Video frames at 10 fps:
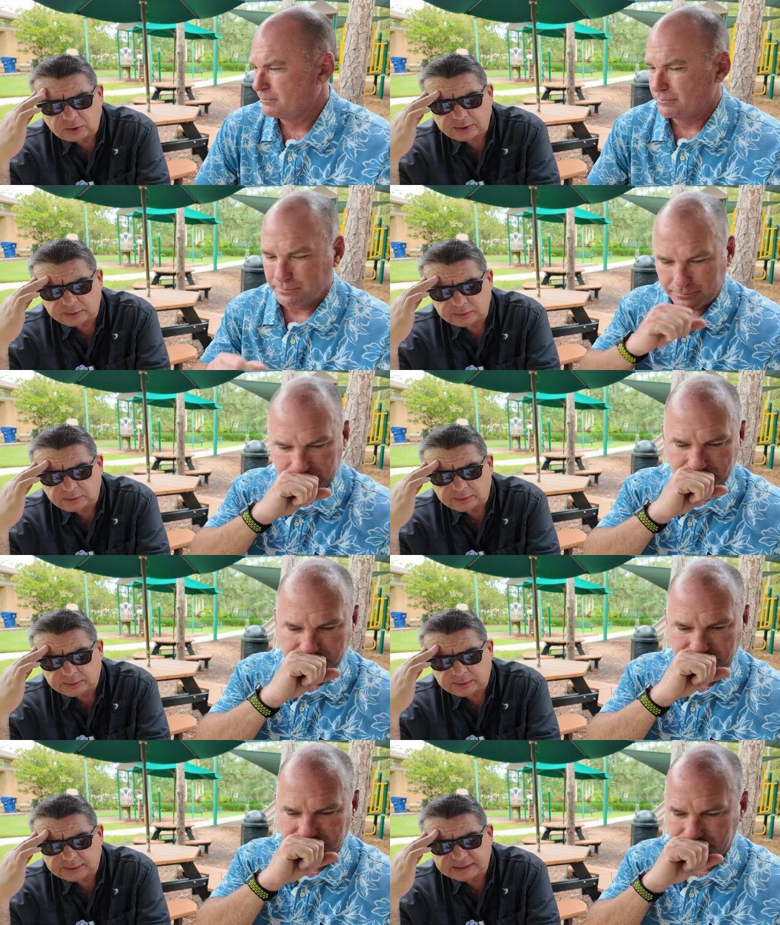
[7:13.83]
Speaker 1: article,
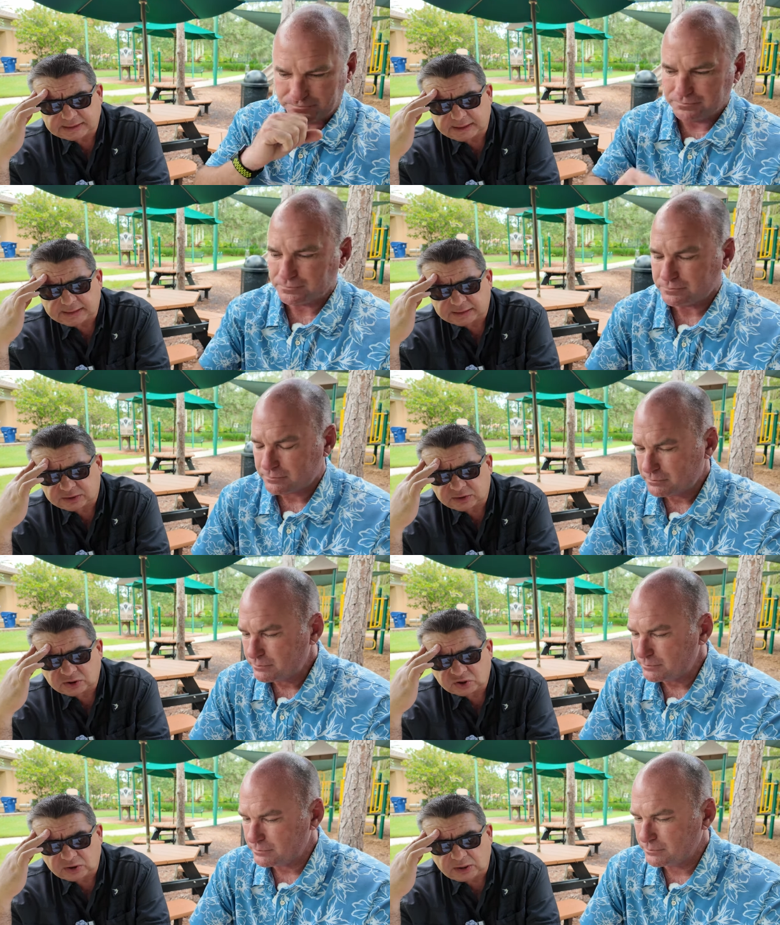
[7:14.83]
they said it's
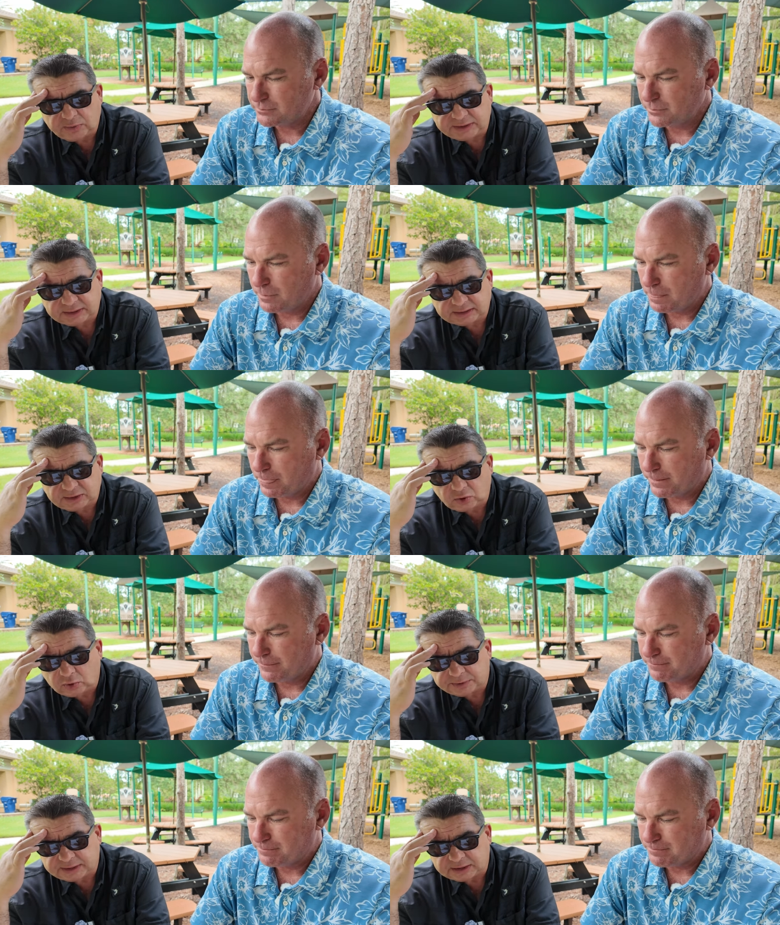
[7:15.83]
slow existing
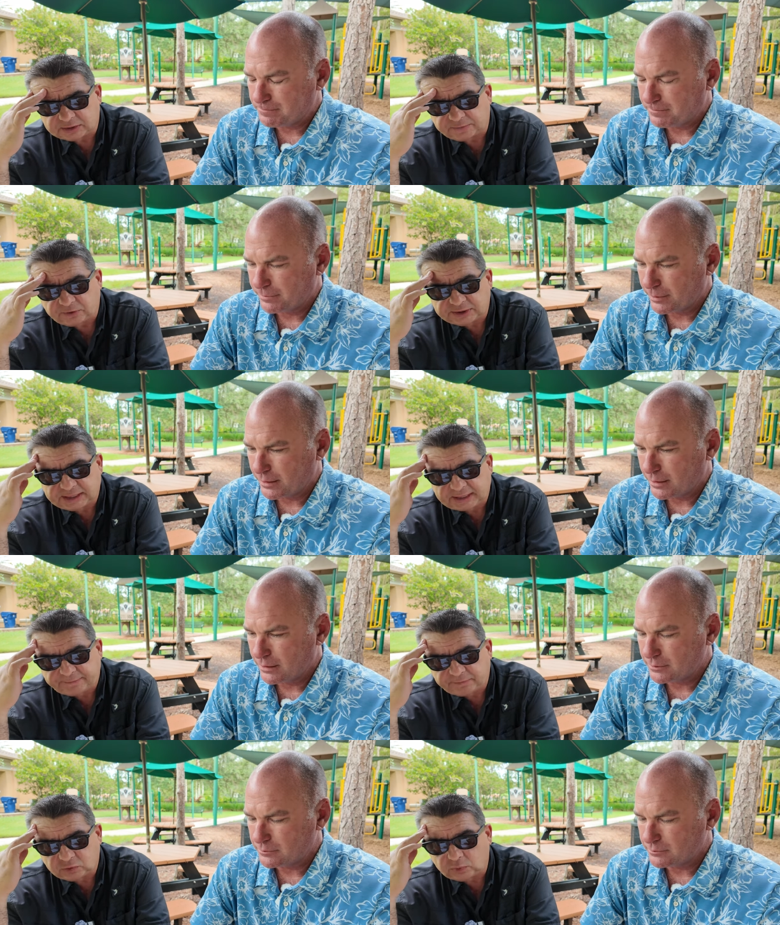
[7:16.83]
home sales. The first half of